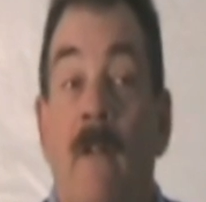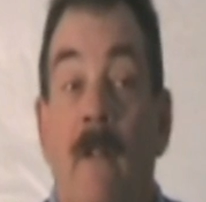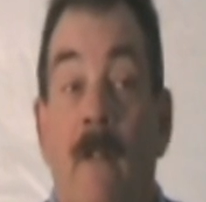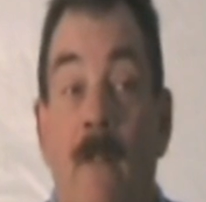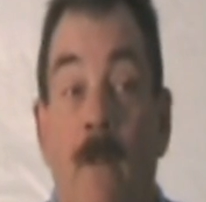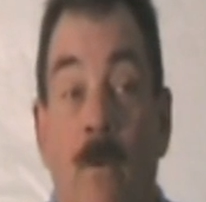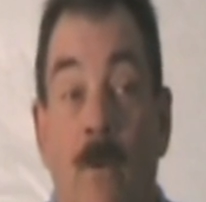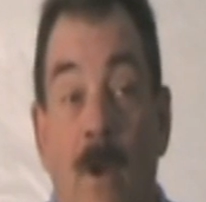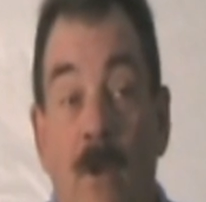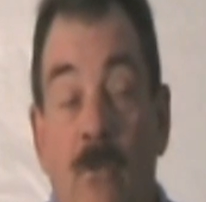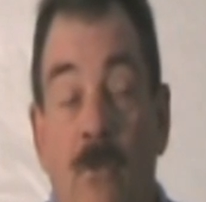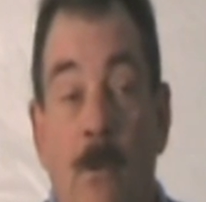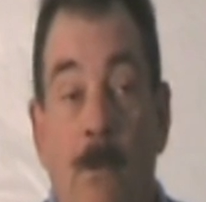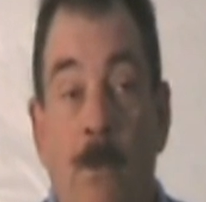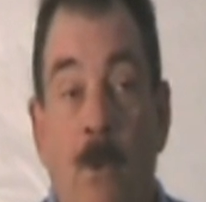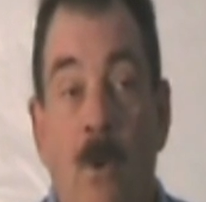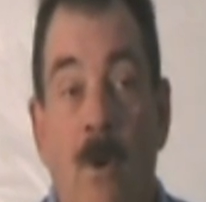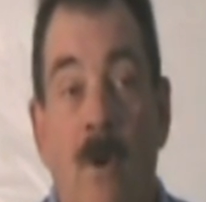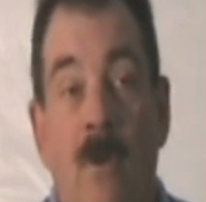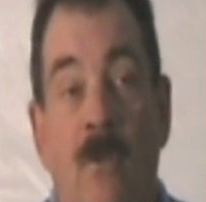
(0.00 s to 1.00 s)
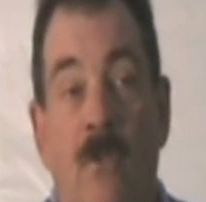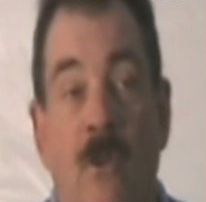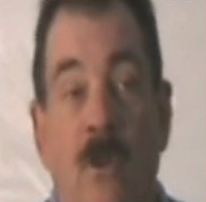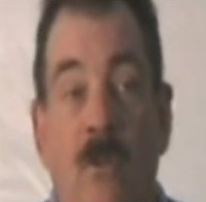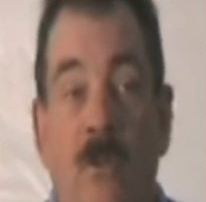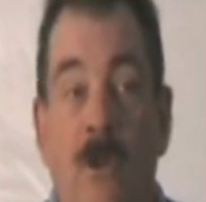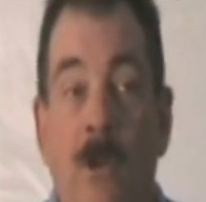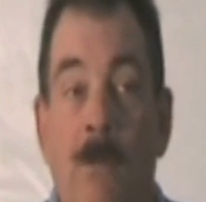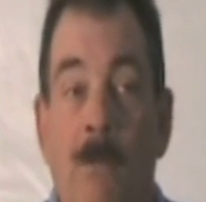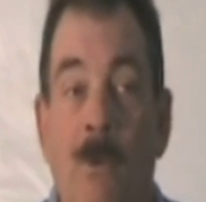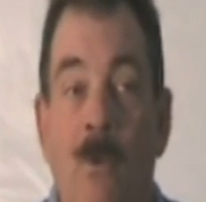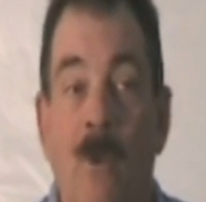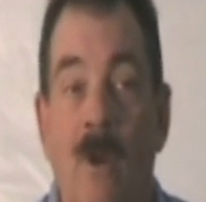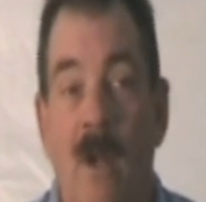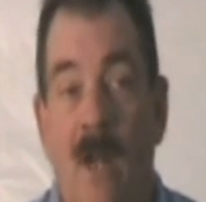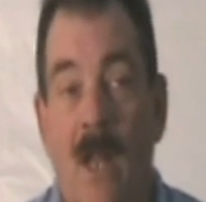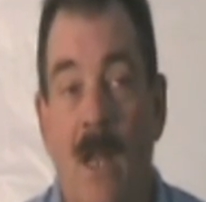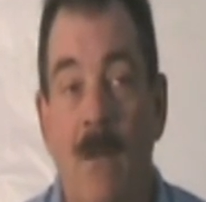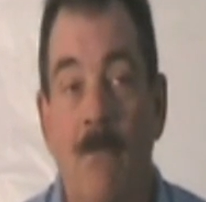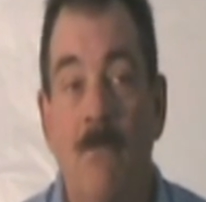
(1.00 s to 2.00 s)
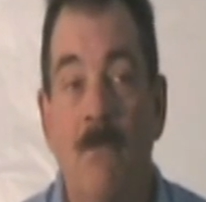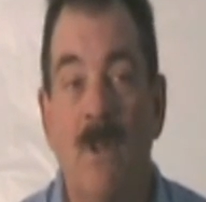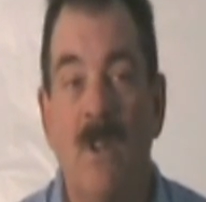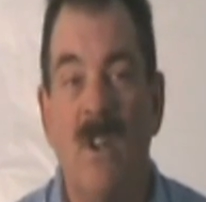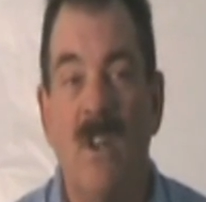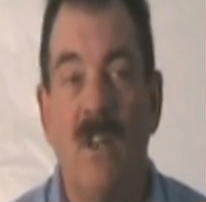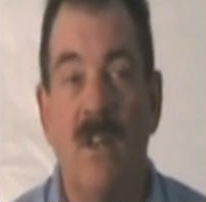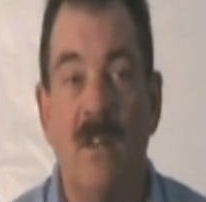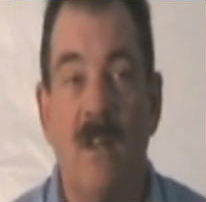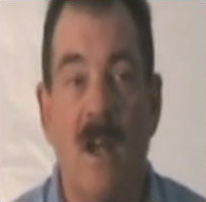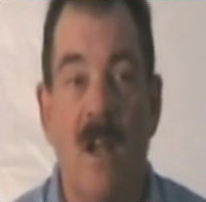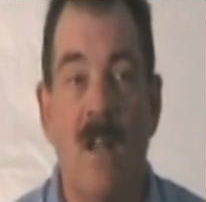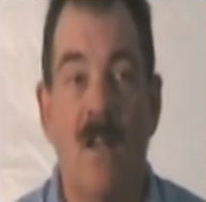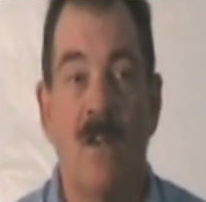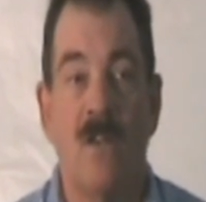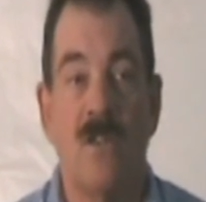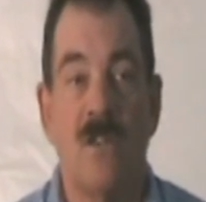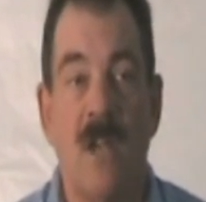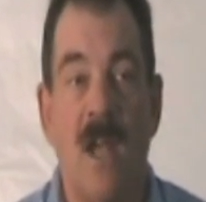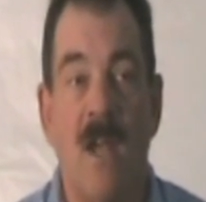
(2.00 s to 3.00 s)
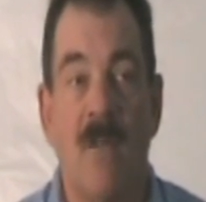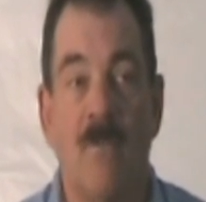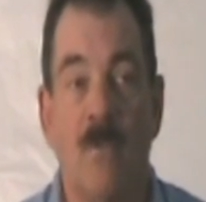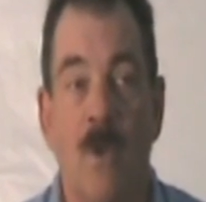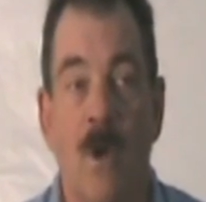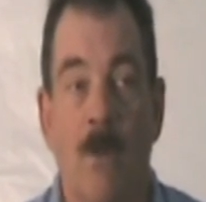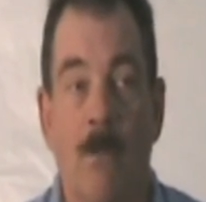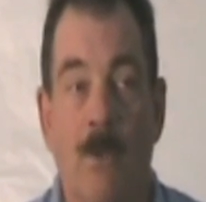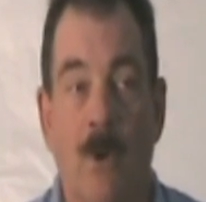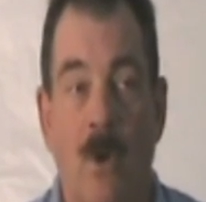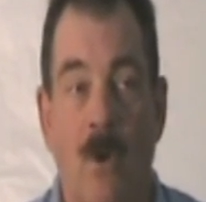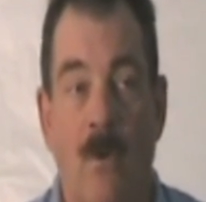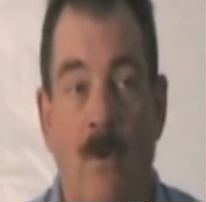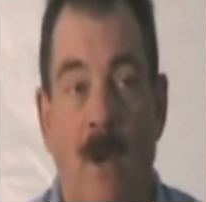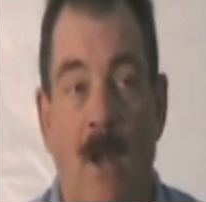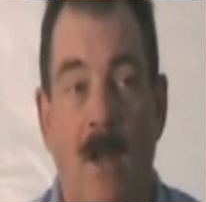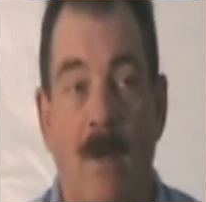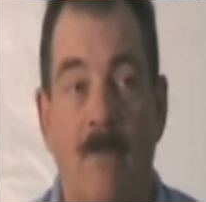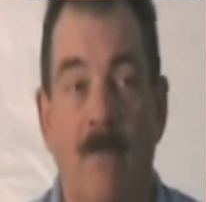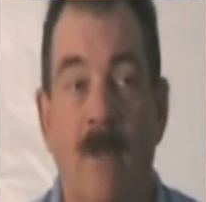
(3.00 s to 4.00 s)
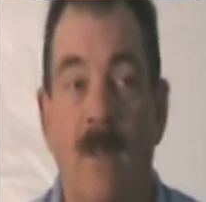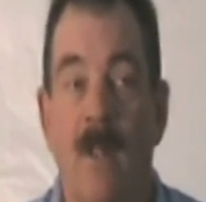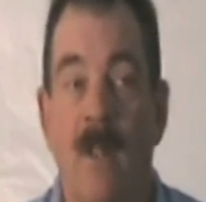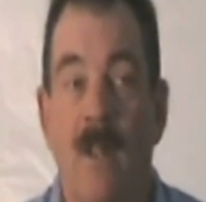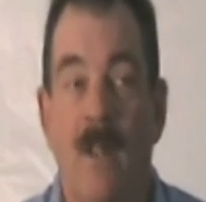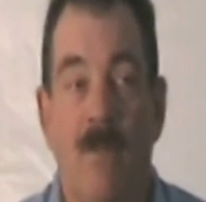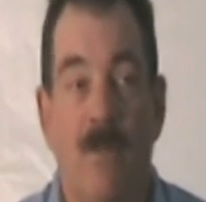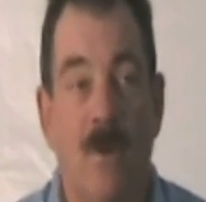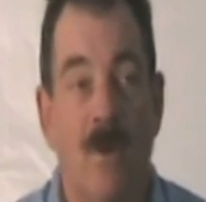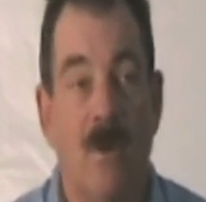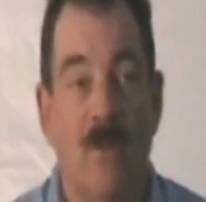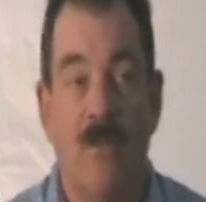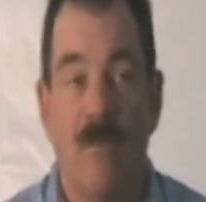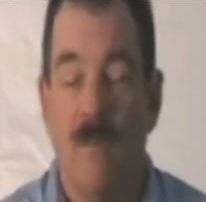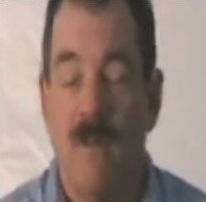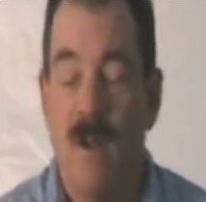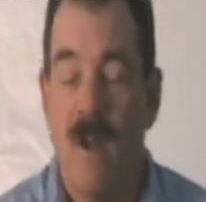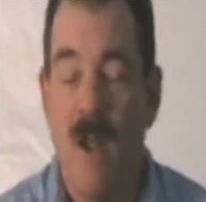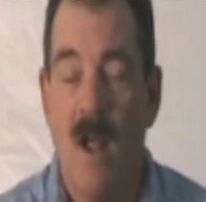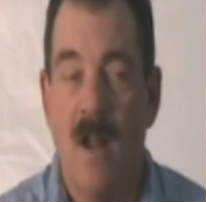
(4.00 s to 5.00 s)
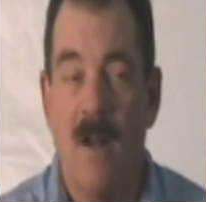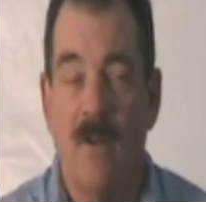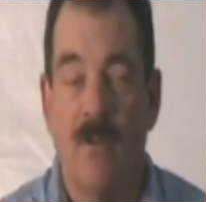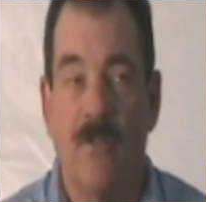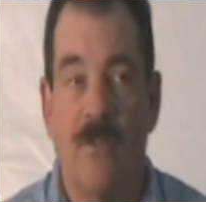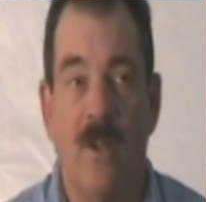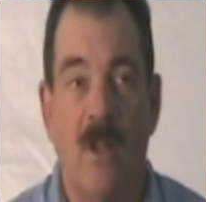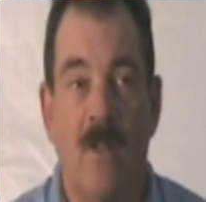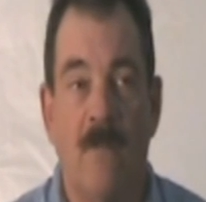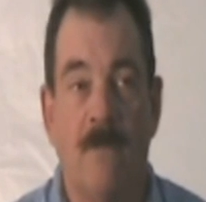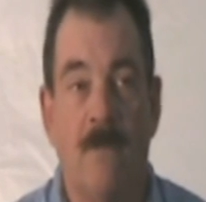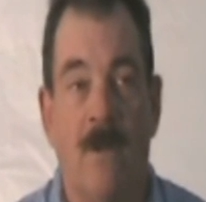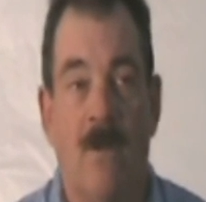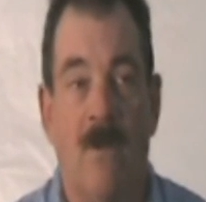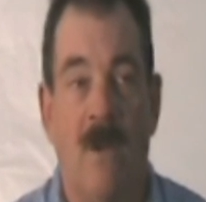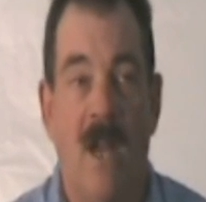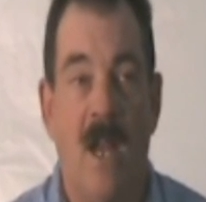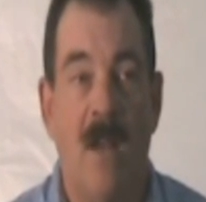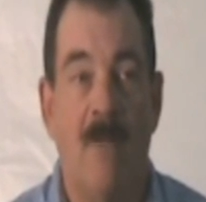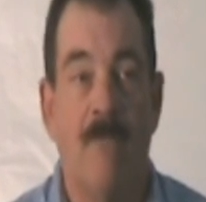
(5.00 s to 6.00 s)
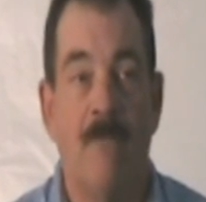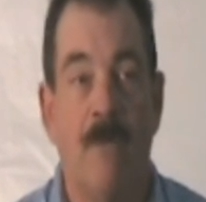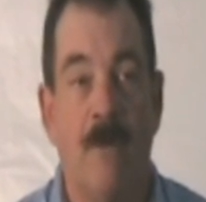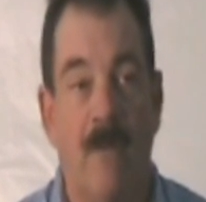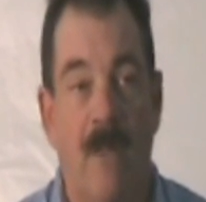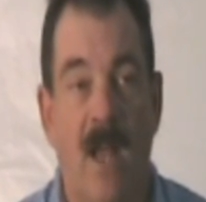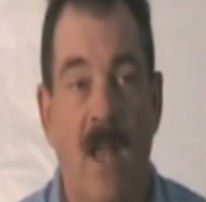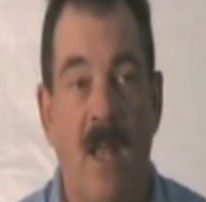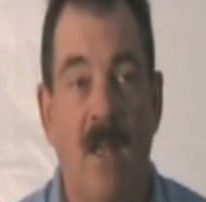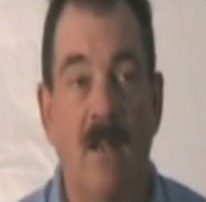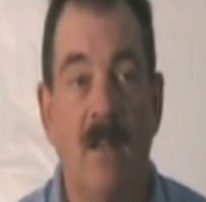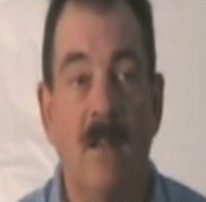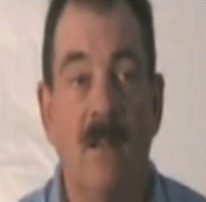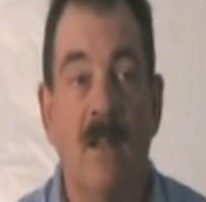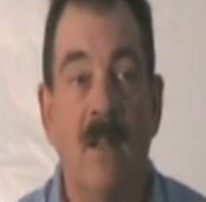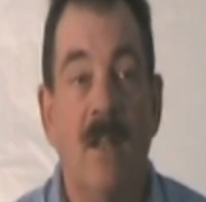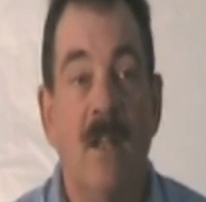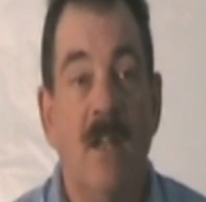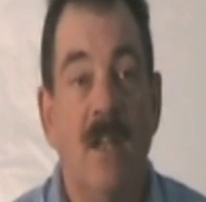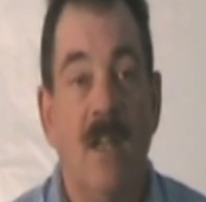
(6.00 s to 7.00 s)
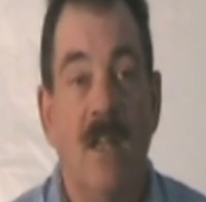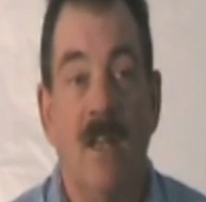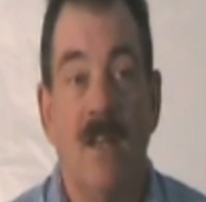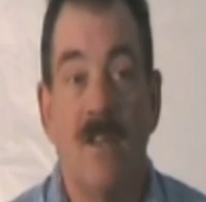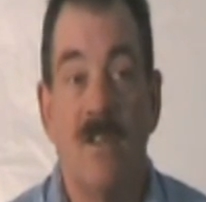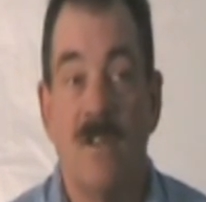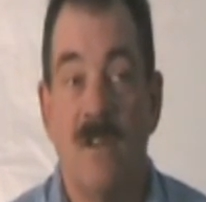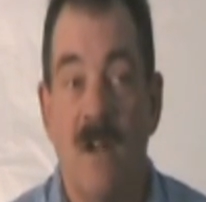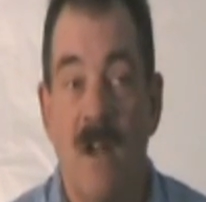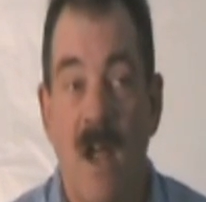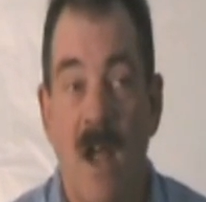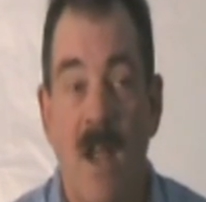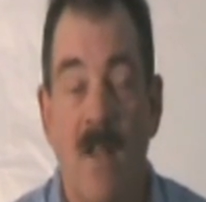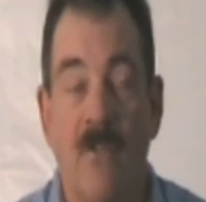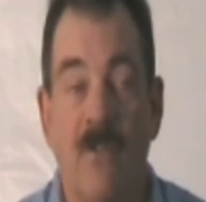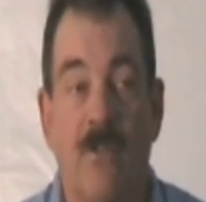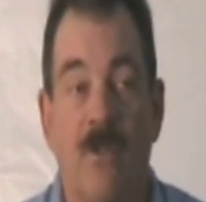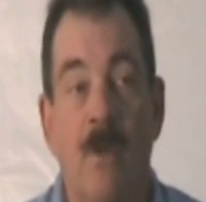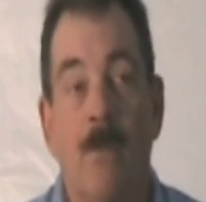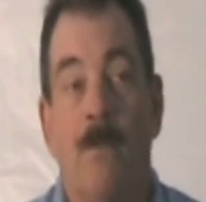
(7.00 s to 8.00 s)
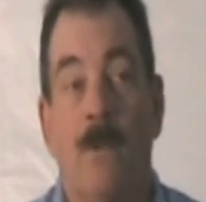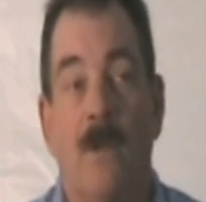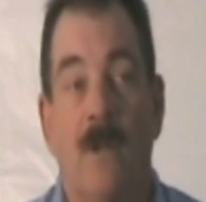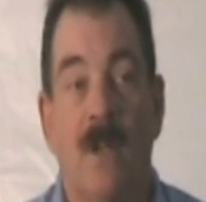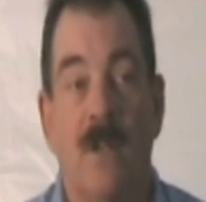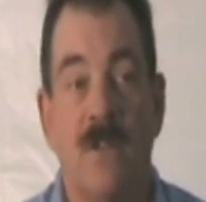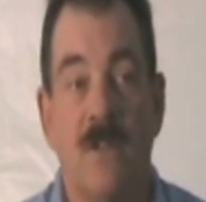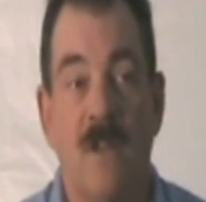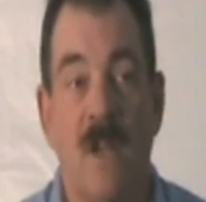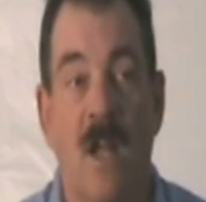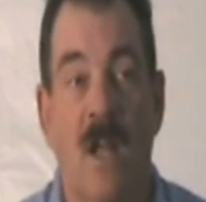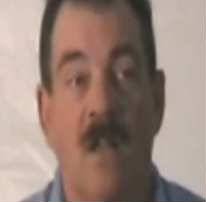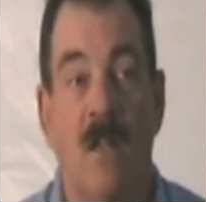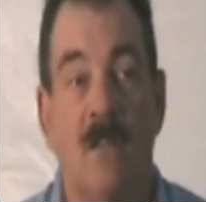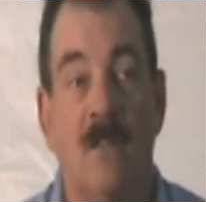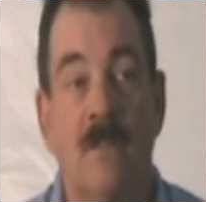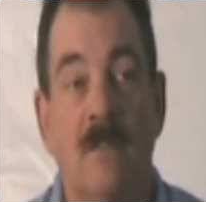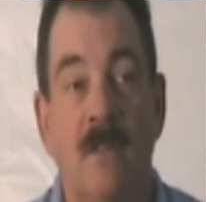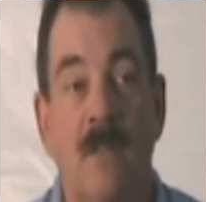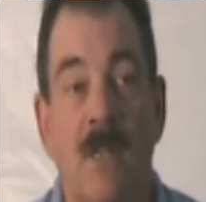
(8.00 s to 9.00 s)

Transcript: The REST report is a $2.8 million software program. There is not a cell phone app for that. It is not simple Excel.